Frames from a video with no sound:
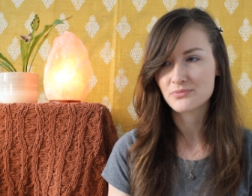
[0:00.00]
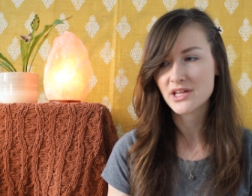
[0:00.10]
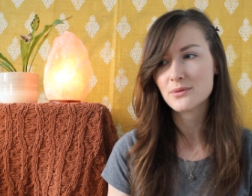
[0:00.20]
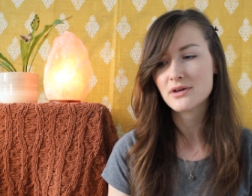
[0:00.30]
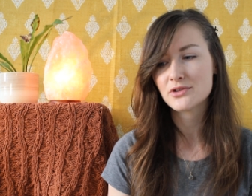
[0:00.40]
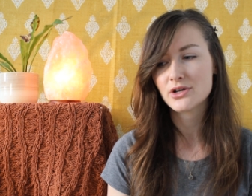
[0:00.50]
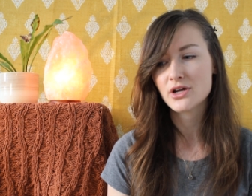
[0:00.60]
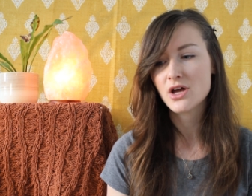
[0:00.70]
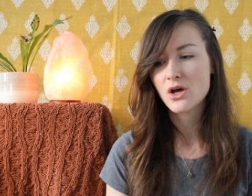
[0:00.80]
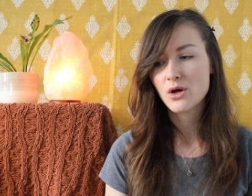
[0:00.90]

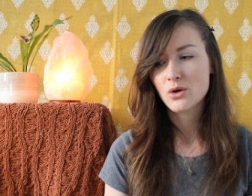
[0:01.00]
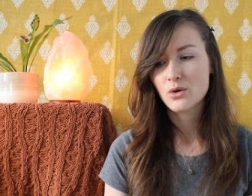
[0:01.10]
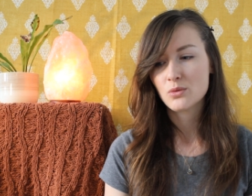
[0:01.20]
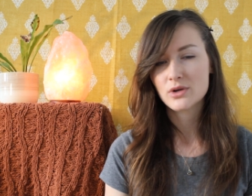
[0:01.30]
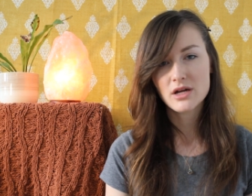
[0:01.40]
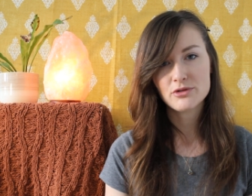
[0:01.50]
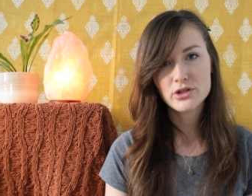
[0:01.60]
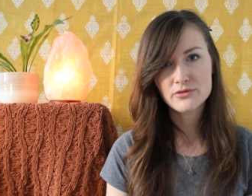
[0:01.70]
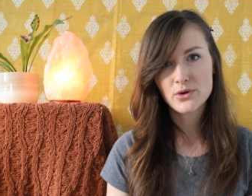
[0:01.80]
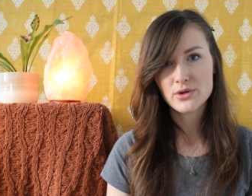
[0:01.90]
However, whatever
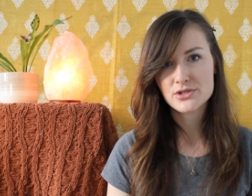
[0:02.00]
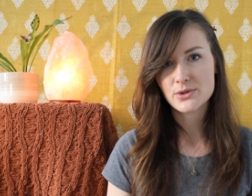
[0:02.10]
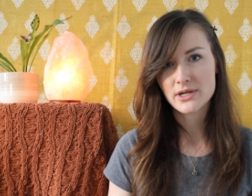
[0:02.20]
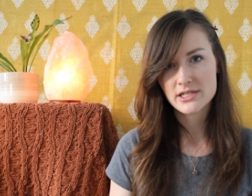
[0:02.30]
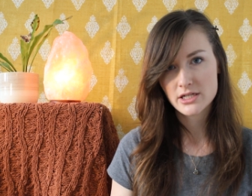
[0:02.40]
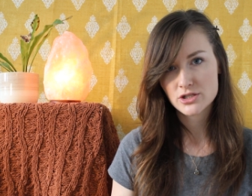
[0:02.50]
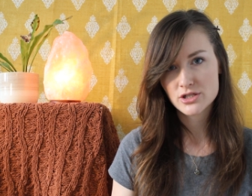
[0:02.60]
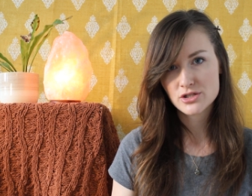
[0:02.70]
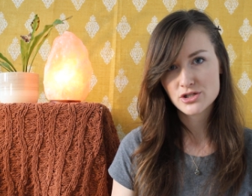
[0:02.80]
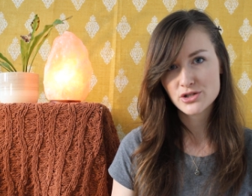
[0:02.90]
you focus your
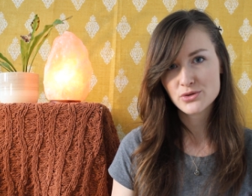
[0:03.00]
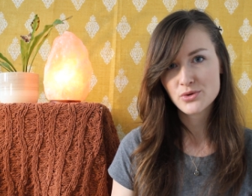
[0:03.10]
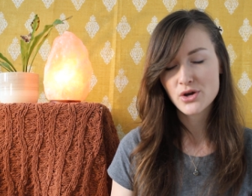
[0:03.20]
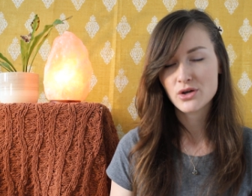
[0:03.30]
attention to,